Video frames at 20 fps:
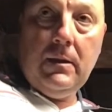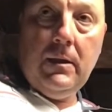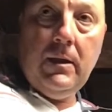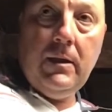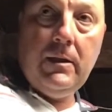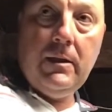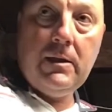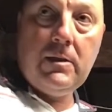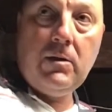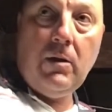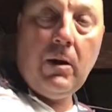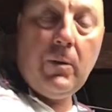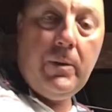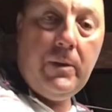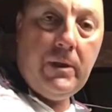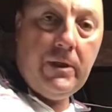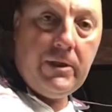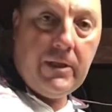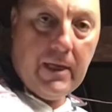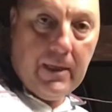it's like with
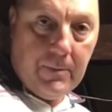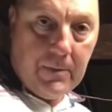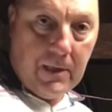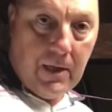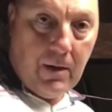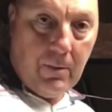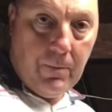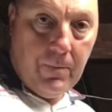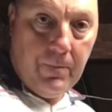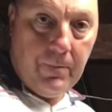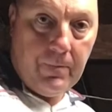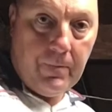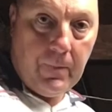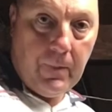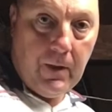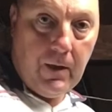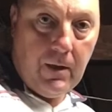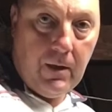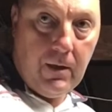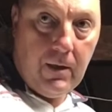the Jeep tub,
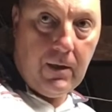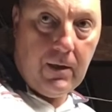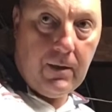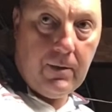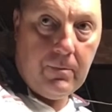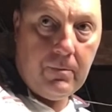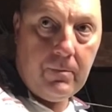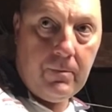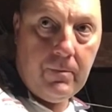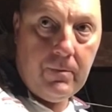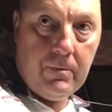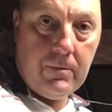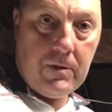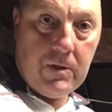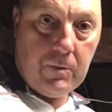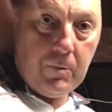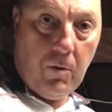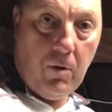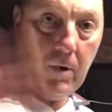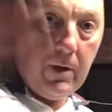
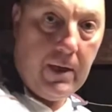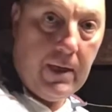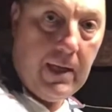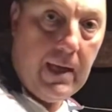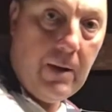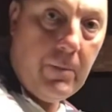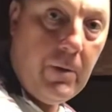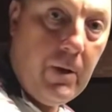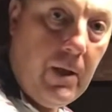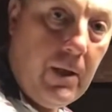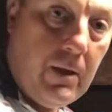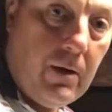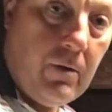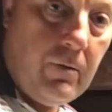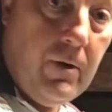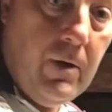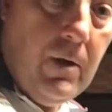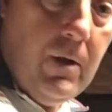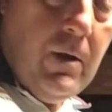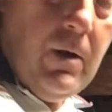just behind the camera here, that
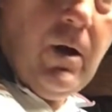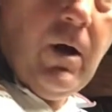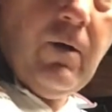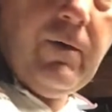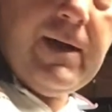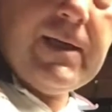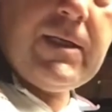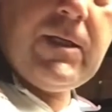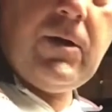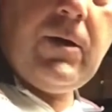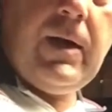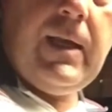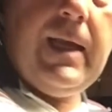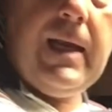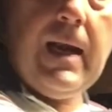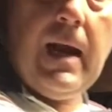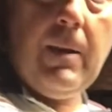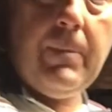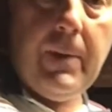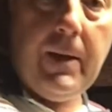I've actually got to get
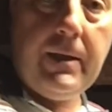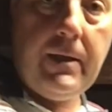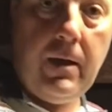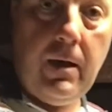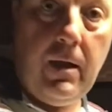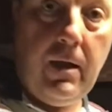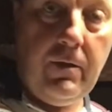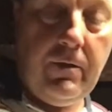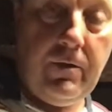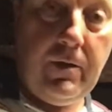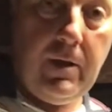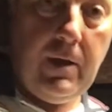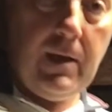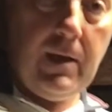up underneath the